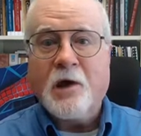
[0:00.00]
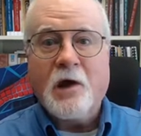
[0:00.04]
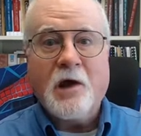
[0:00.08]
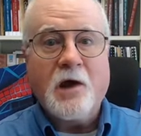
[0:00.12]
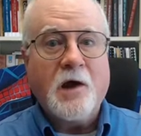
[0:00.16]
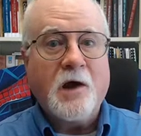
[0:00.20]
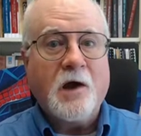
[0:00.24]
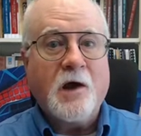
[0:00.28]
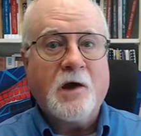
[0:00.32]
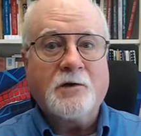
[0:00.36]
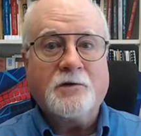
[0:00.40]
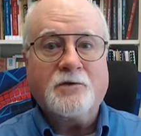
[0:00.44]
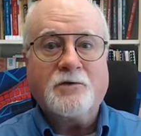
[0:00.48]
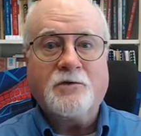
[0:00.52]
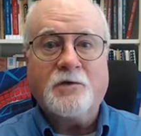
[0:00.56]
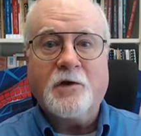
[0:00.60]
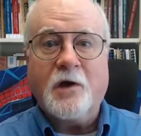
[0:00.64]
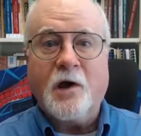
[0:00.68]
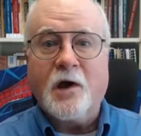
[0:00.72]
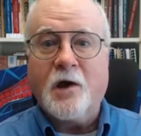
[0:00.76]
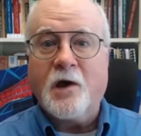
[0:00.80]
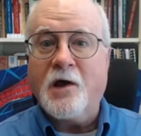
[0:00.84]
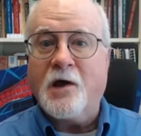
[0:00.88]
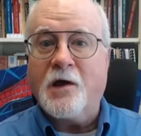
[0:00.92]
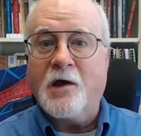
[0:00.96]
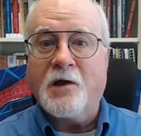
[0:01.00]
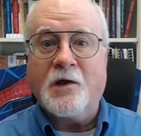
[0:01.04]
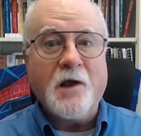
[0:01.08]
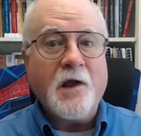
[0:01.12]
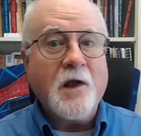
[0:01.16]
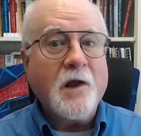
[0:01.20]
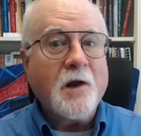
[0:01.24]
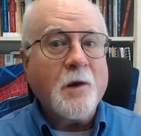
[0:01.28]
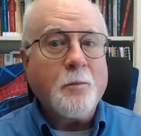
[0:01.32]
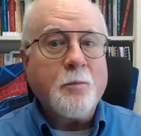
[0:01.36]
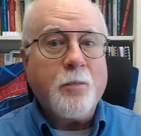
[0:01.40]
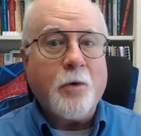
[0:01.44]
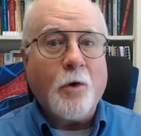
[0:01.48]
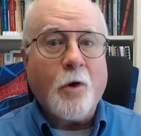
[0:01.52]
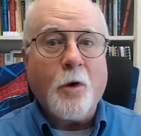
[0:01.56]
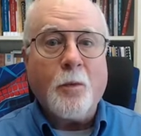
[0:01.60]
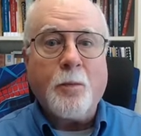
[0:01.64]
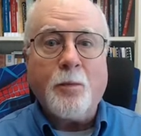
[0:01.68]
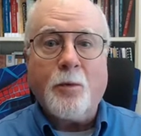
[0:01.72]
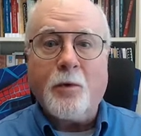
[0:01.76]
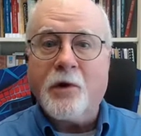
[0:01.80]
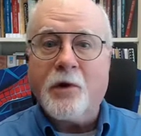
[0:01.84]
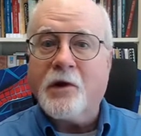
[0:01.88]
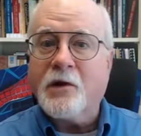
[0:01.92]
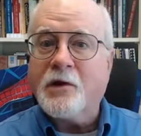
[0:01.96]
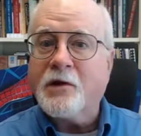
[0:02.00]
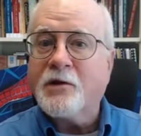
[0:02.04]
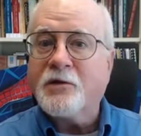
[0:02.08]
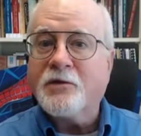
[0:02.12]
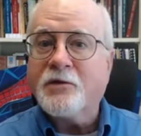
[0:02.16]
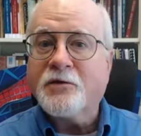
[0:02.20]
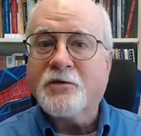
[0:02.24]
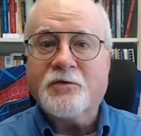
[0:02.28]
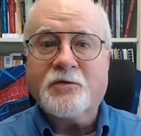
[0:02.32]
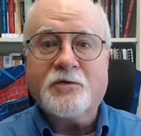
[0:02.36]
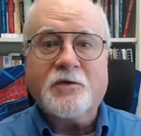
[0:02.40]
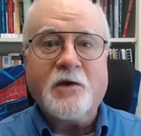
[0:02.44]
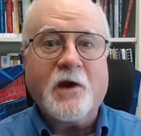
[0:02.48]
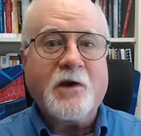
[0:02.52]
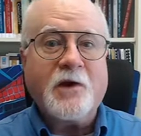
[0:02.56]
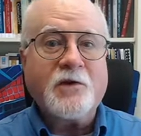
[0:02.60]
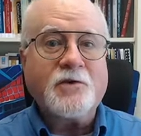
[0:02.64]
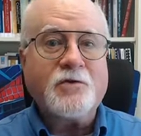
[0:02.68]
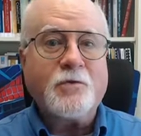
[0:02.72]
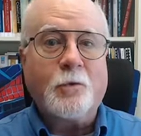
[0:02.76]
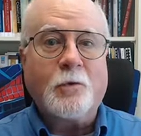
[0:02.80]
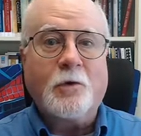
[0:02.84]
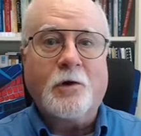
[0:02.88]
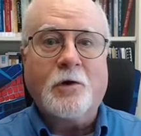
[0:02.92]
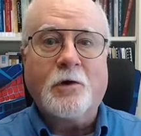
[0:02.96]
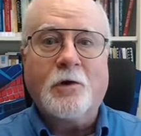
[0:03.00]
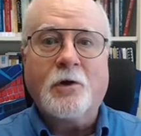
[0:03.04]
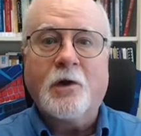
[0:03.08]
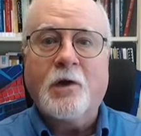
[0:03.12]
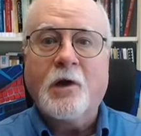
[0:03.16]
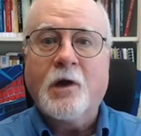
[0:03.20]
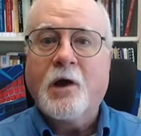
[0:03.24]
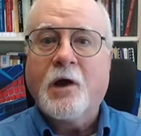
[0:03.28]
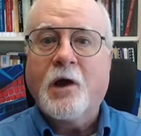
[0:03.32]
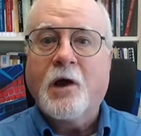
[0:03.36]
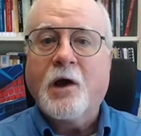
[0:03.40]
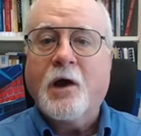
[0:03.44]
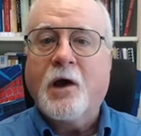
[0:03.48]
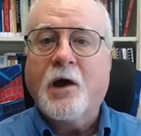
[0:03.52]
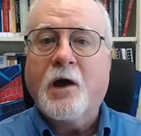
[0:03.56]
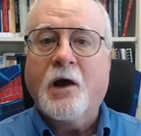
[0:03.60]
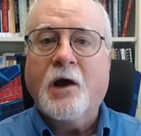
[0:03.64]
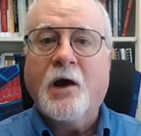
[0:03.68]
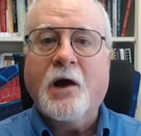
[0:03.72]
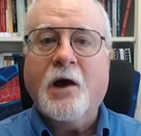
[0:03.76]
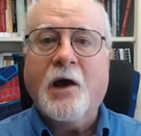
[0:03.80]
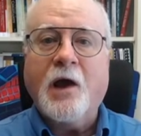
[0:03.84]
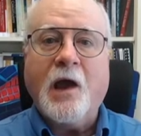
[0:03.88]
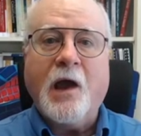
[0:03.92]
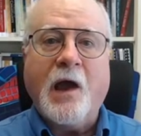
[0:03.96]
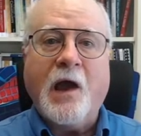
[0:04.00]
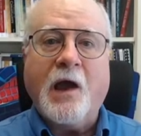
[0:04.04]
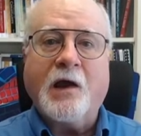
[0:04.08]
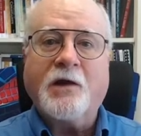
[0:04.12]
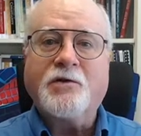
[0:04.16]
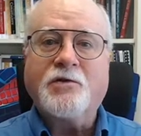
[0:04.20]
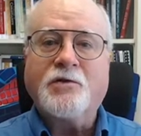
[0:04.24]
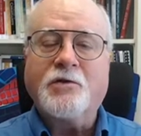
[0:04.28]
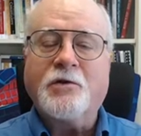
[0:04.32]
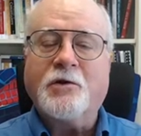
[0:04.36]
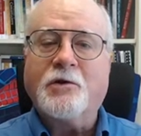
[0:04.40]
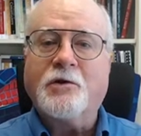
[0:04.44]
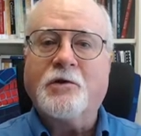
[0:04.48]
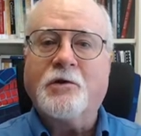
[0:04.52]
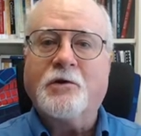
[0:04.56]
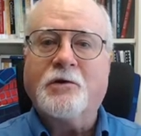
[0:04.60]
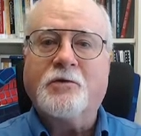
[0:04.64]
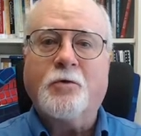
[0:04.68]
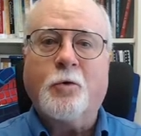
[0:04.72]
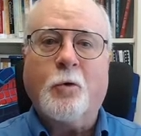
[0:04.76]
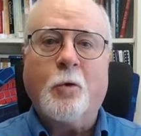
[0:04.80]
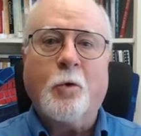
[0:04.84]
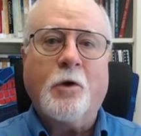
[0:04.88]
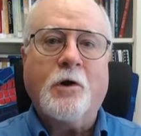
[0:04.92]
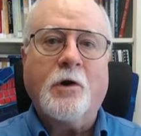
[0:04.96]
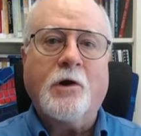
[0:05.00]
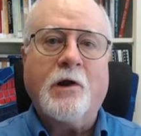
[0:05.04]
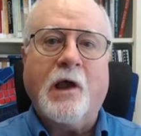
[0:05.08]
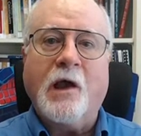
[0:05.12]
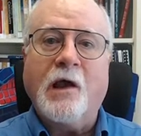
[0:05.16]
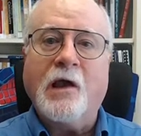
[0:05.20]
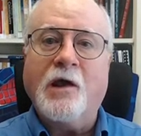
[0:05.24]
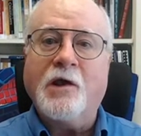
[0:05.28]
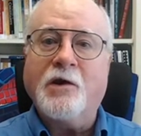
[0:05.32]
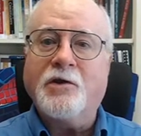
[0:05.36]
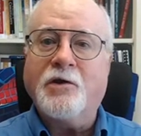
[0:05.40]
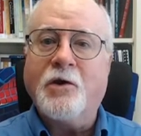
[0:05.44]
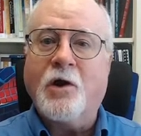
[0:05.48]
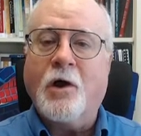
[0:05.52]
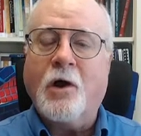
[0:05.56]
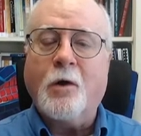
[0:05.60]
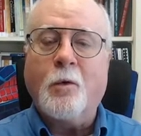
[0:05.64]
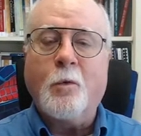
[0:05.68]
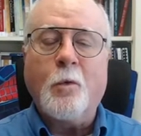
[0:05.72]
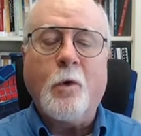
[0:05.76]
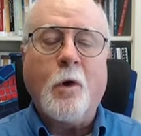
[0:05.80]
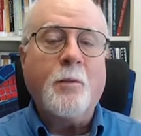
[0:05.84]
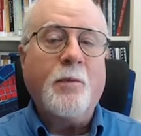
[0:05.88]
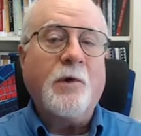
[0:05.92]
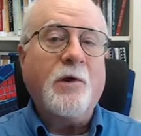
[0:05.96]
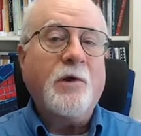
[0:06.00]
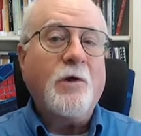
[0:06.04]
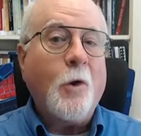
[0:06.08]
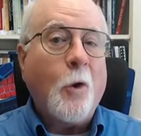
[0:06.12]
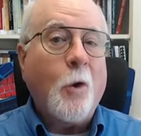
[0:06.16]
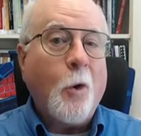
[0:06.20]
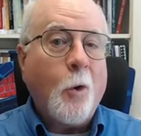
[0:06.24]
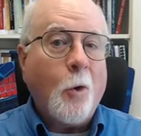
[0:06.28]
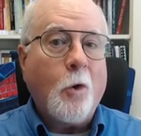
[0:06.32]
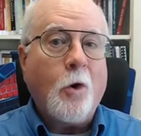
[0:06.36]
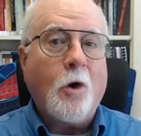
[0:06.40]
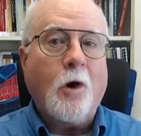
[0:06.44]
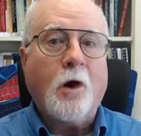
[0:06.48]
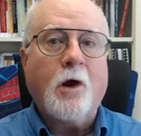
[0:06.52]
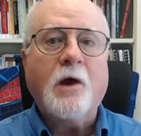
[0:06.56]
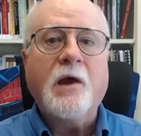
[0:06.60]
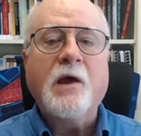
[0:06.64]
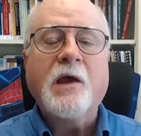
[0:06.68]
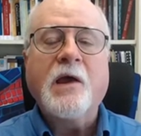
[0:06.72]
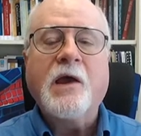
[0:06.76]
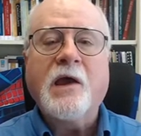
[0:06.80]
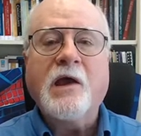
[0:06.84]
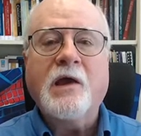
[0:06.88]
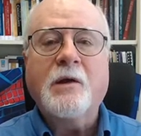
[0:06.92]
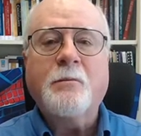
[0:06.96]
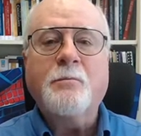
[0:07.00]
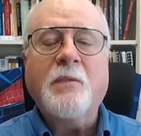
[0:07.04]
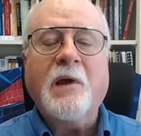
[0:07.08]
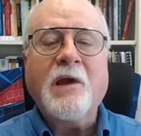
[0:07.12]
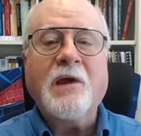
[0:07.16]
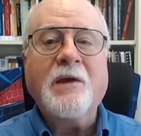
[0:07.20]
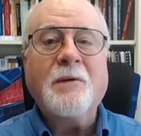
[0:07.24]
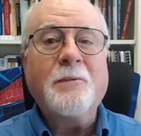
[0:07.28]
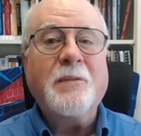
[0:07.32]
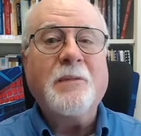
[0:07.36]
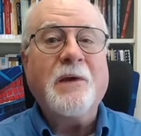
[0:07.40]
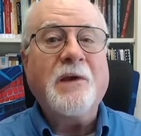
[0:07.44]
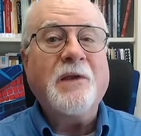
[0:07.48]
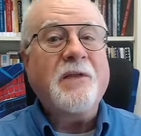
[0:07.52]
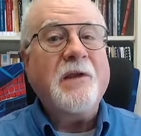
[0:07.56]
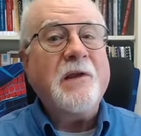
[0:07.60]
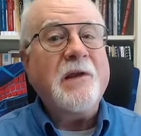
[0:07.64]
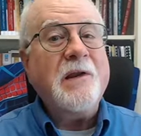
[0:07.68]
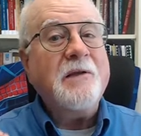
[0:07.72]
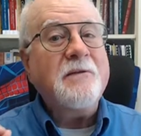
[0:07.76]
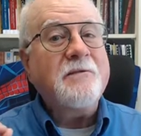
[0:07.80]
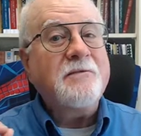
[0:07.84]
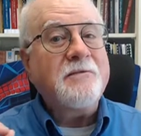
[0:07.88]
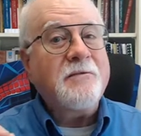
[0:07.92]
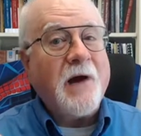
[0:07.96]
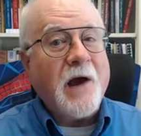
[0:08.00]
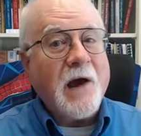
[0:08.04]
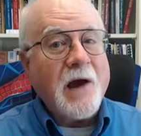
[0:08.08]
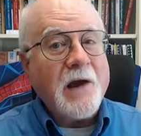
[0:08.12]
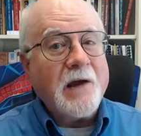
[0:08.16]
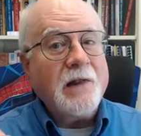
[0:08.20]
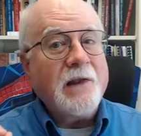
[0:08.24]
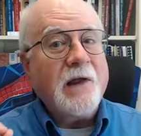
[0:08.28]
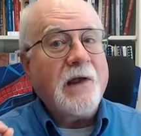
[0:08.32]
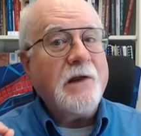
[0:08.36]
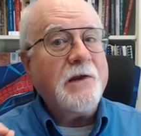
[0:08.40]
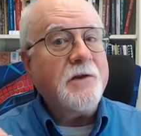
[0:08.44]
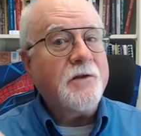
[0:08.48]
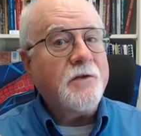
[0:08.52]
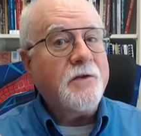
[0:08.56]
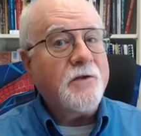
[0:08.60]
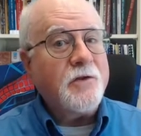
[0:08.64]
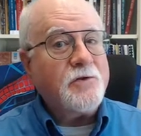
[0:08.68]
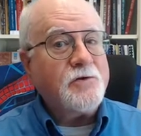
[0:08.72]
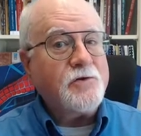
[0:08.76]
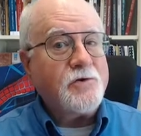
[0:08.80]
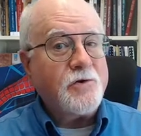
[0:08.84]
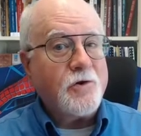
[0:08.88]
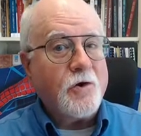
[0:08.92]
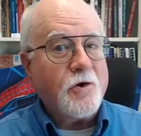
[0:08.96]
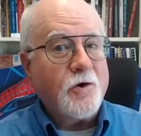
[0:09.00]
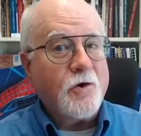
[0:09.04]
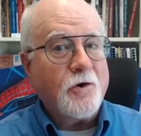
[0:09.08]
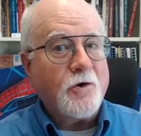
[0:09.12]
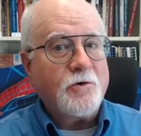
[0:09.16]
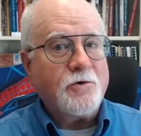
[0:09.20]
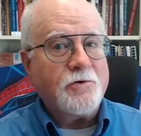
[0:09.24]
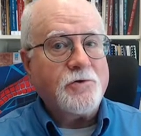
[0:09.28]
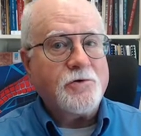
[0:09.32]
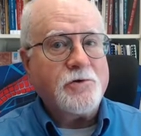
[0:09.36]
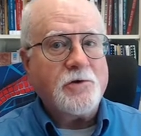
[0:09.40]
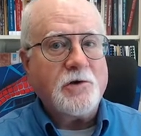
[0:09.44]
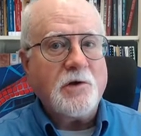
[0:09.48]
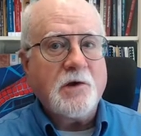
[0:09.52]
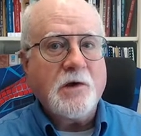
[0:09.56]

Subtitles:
an inappropriate sexual action toward a young woman, or it may have been that he violated the church,